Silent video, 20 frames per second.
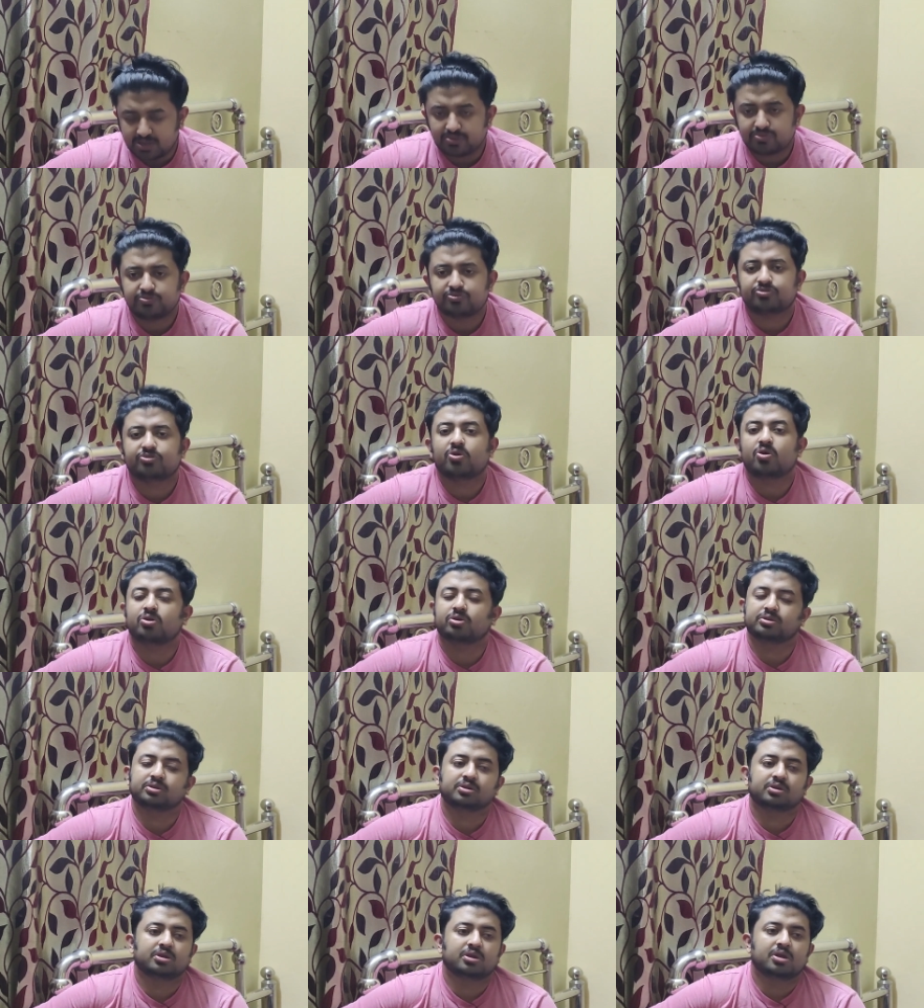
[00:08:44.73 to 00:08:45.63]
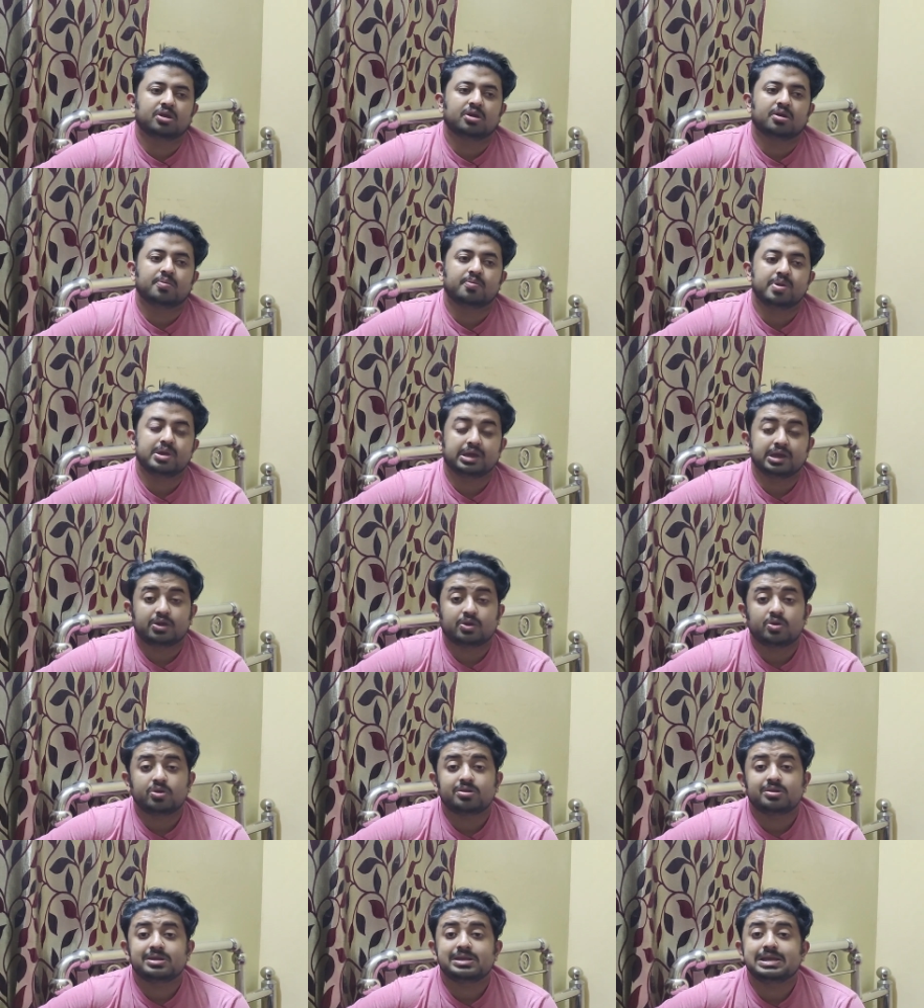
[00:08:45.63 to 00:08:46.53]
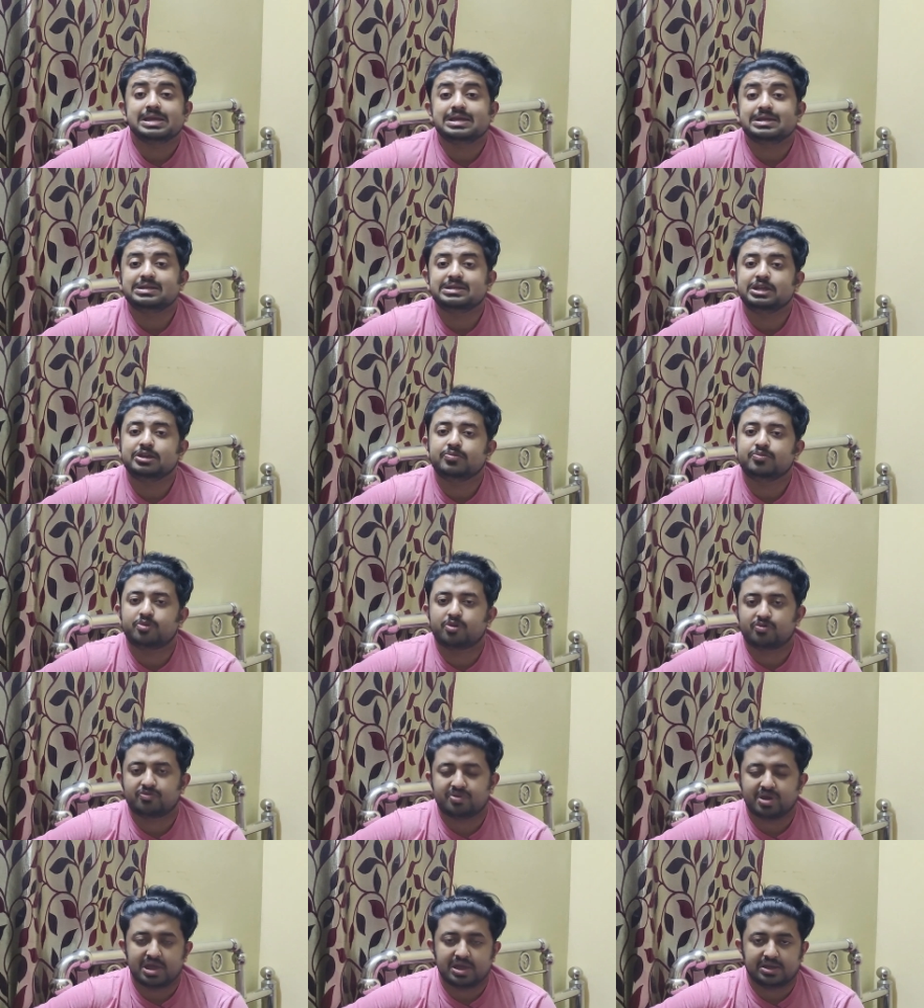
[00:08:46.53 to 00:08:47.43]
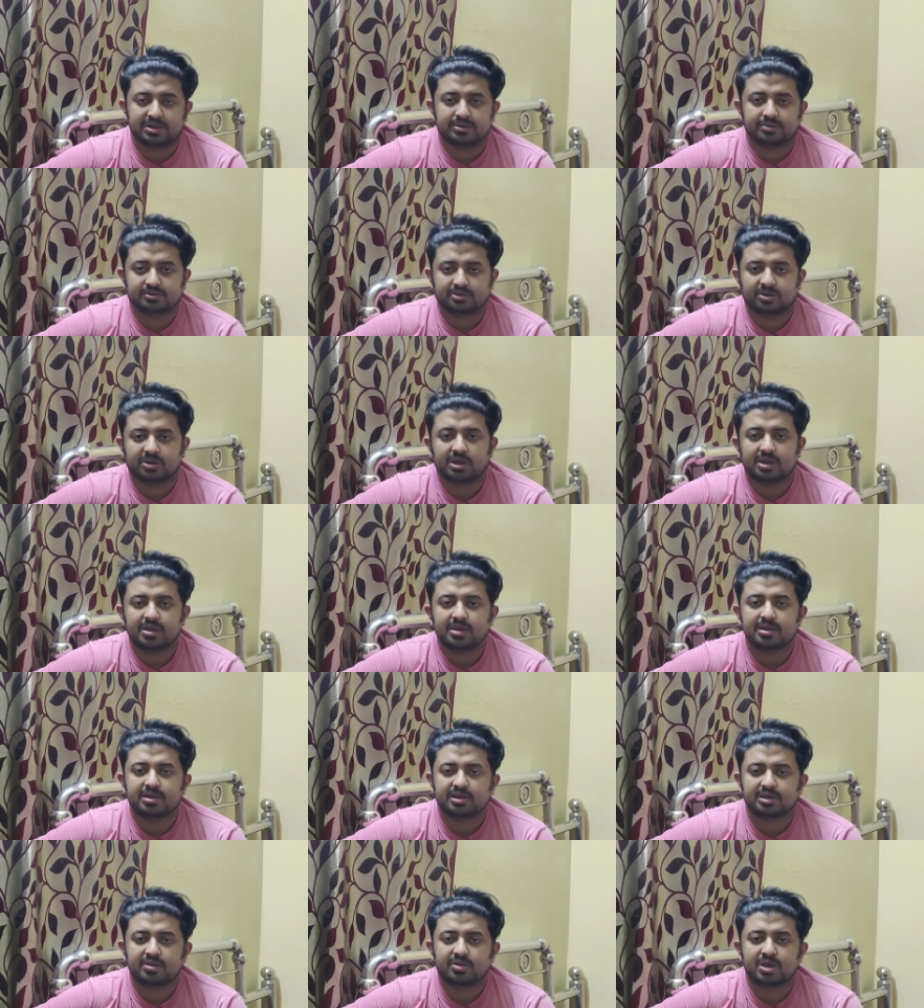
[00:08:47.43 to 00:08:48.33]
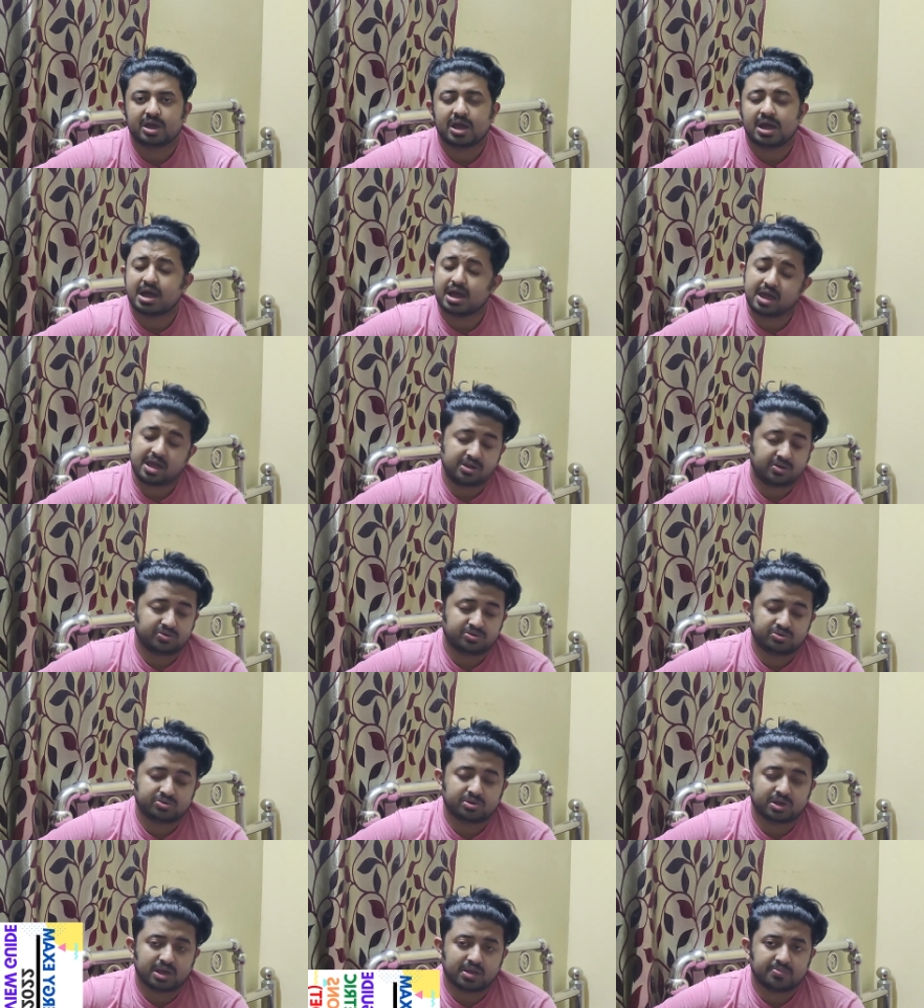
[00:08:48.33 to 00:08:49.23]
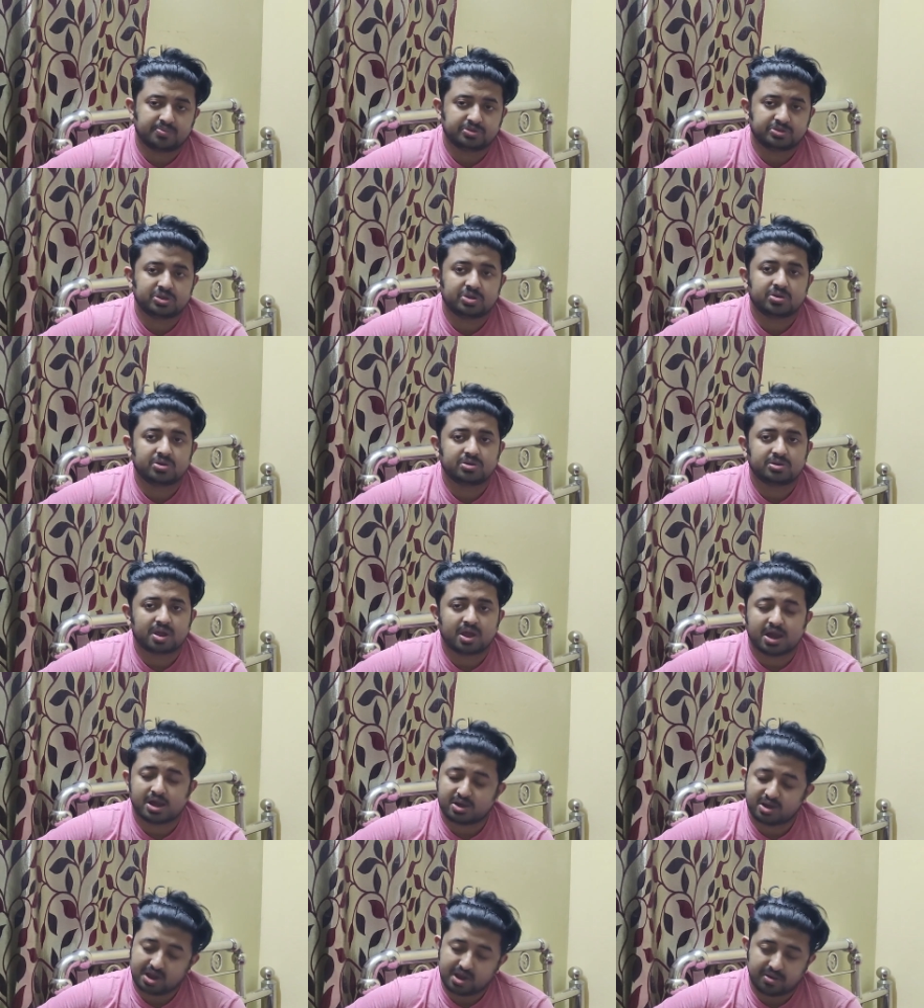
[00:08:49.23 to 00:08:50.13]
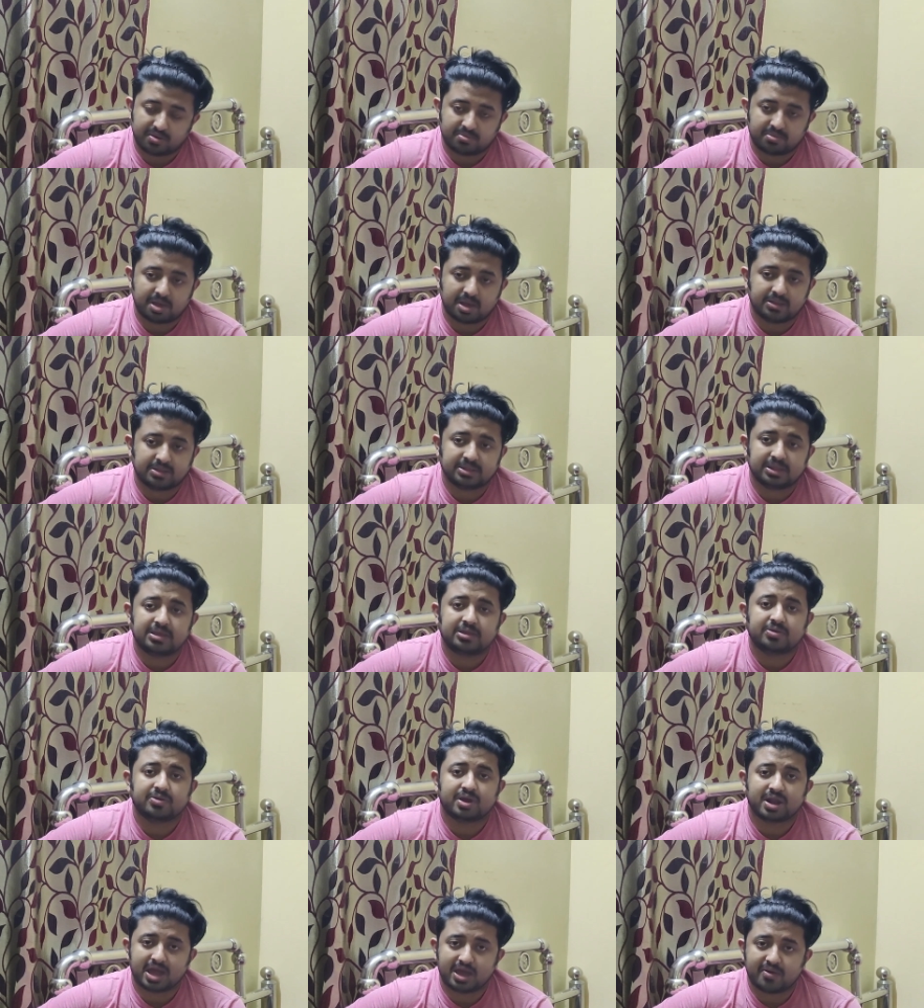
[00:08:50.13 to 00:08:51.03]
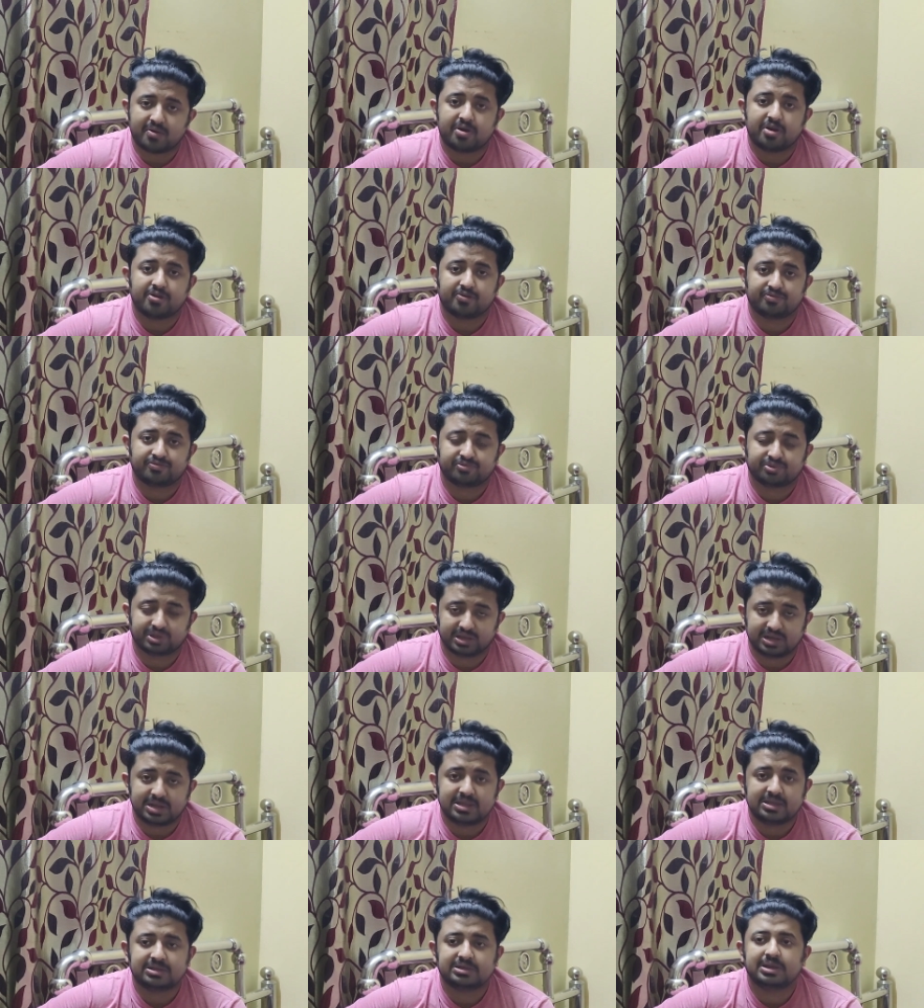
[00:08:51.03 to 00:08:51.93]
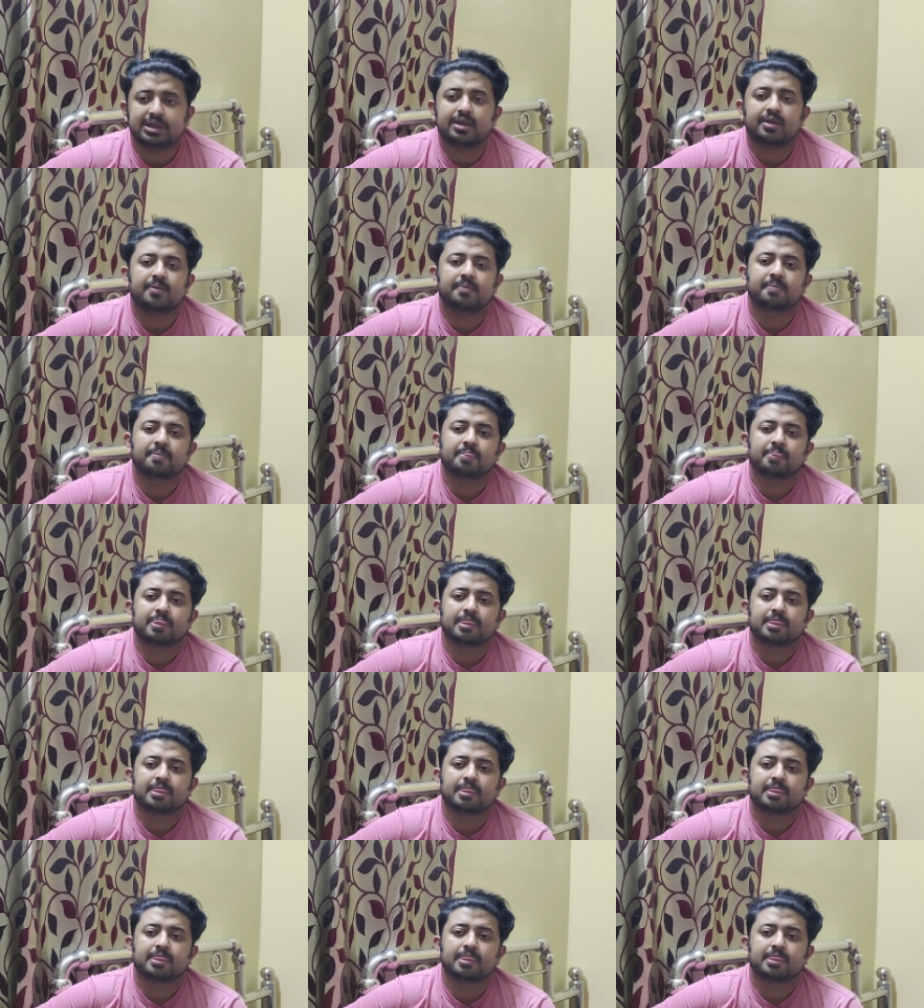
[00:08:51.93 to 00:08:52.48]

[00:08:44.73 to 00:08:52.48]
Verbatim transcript: Now 4th, make a good LinkedIn profile. Okay, I'm sure, I think you are aware of the LinkedIn.